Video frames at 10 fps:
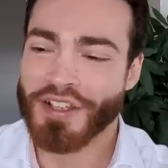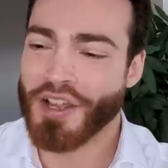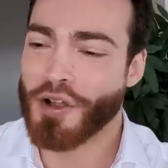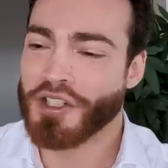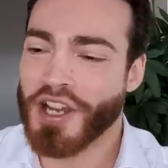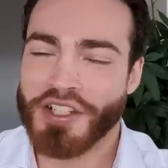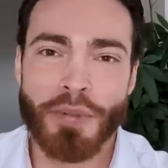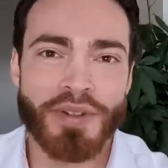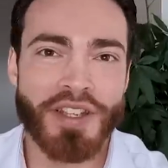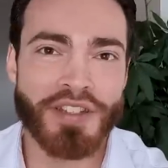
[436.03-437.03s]
So
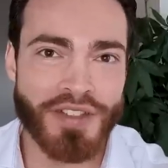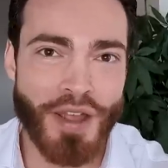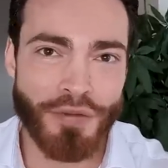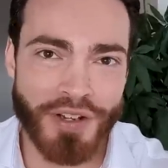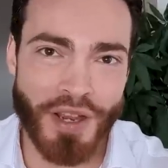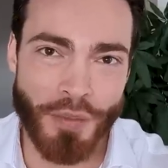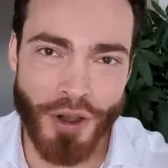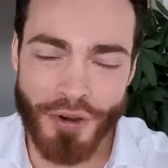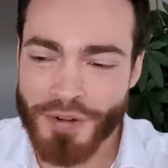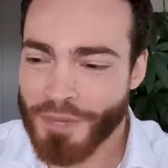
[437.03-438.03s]
ChatGPT is definitely a
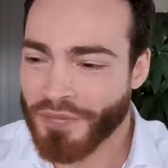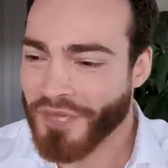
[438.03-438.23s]
bro.